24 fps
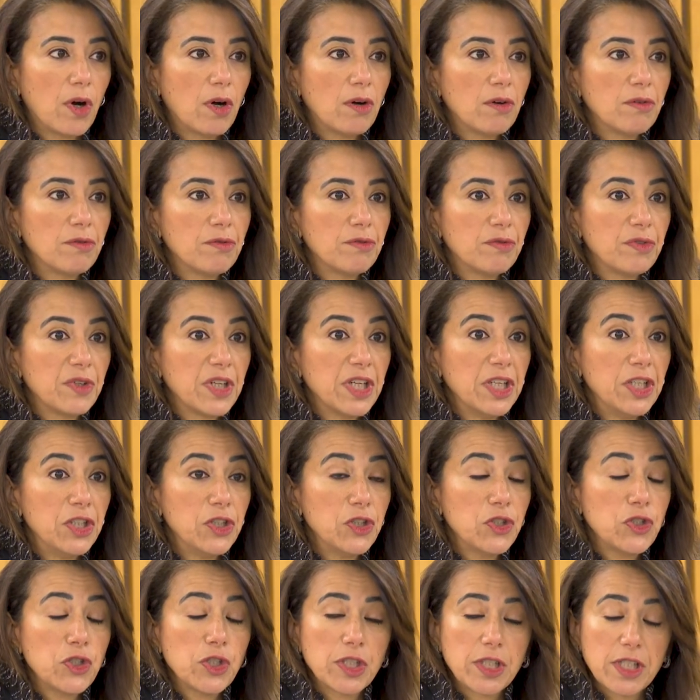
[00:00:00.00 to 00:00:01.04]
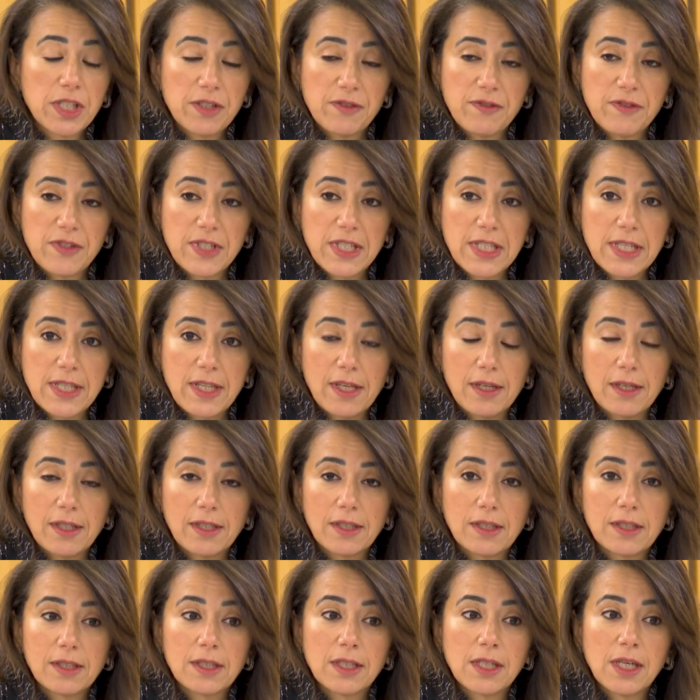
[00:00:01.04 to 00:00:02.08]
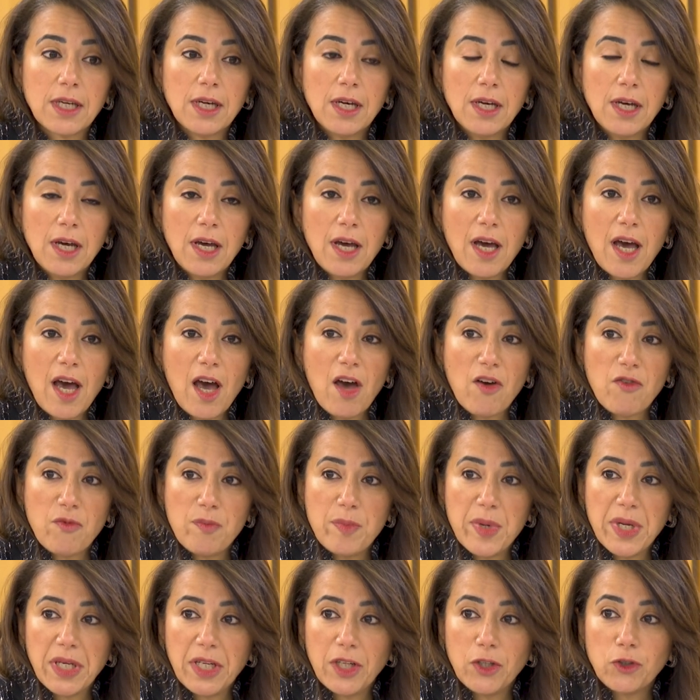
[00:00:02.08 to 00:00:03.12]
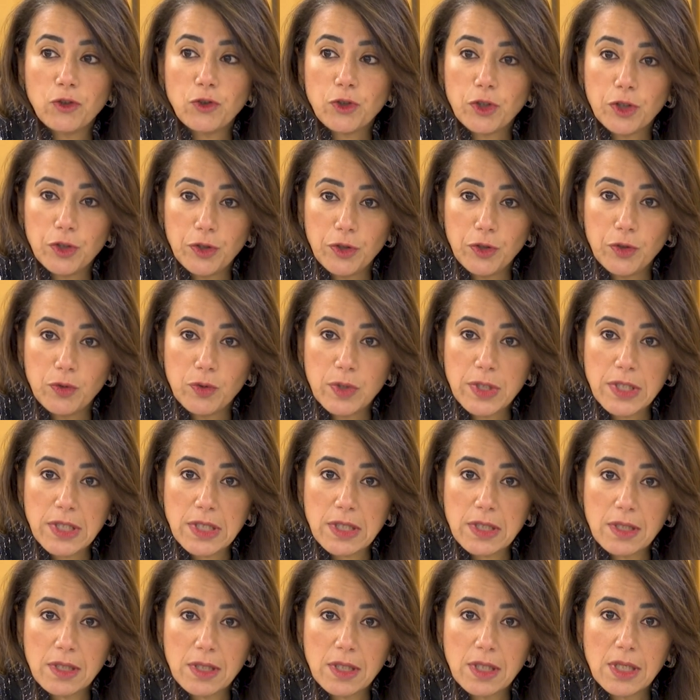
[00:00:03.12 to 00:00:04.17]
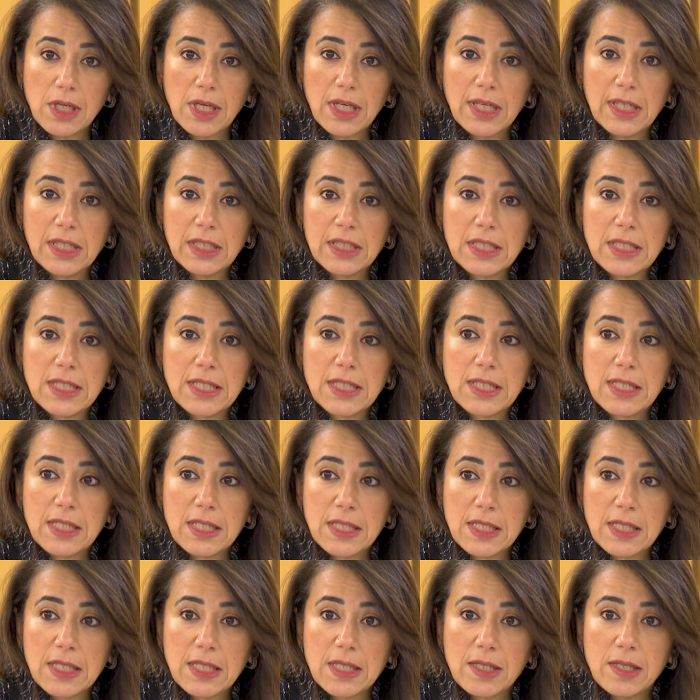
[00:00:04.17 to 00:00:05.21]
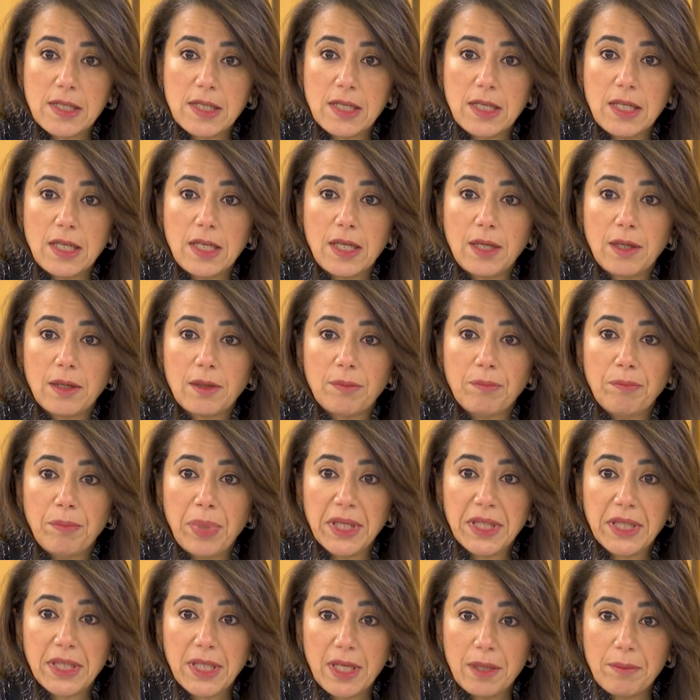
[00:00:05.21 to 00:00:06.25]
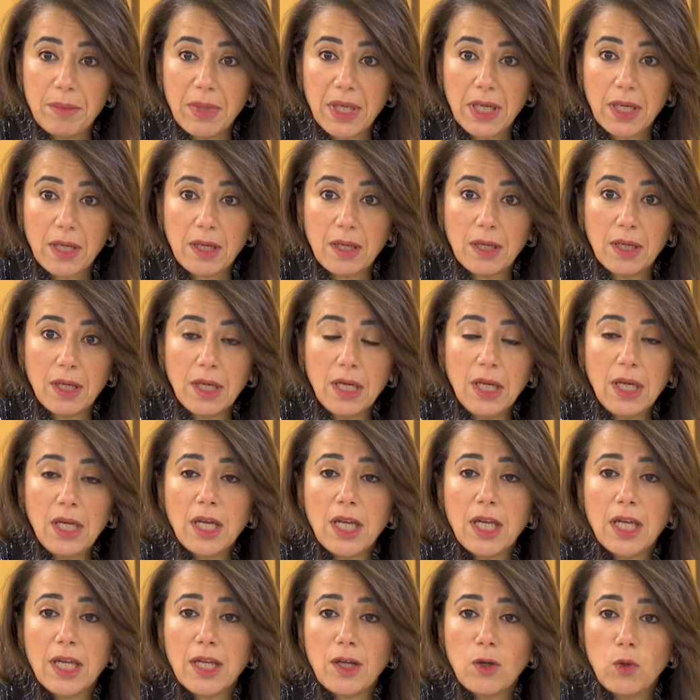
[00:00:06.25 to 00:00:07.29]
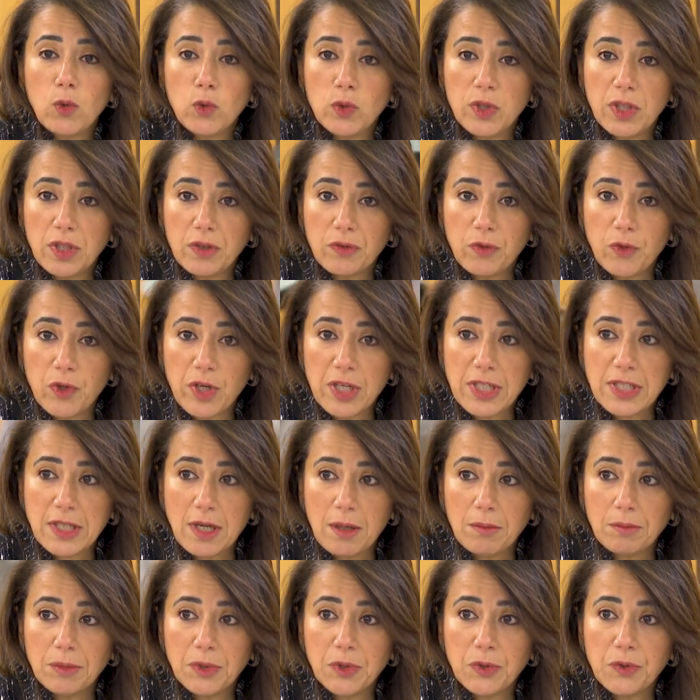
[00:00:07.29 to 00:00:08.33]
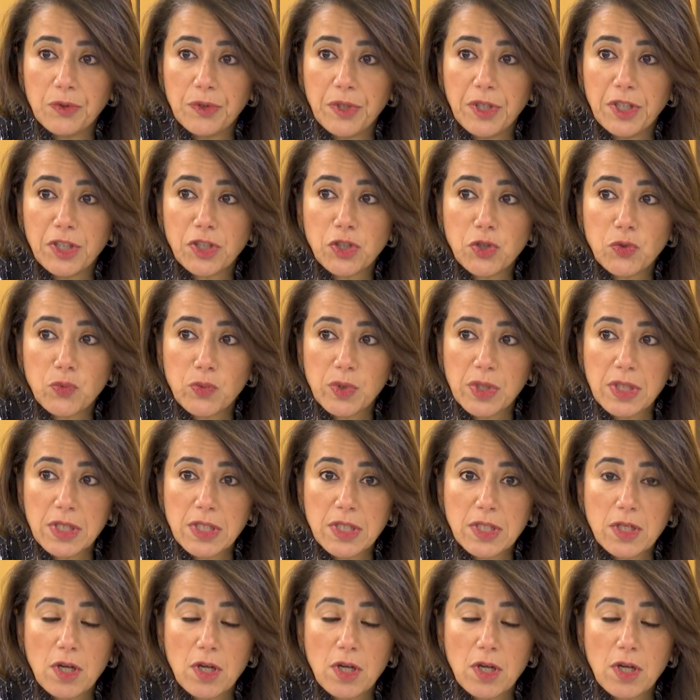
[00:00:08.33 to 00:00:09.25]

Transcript: of initiatives that have been introduced uh, since the pandemic, including, for example, the issuance